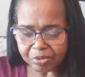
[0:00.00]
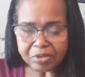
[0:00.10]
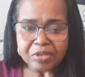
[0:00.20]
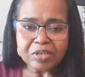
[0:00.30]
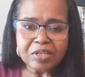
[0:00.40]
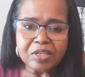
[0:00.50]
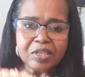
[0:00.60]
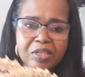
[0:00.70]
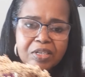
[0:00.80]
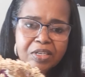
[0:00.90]

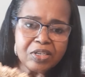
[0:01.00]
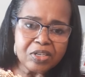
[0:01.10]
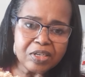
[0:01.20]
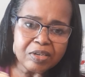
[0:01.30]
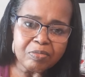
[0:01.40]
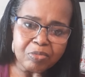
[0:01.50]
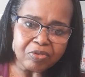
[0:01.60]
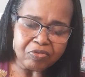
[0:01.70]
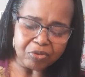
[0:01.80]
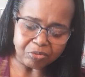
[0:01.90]
to share them
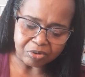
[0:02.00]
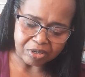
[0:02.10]
with you when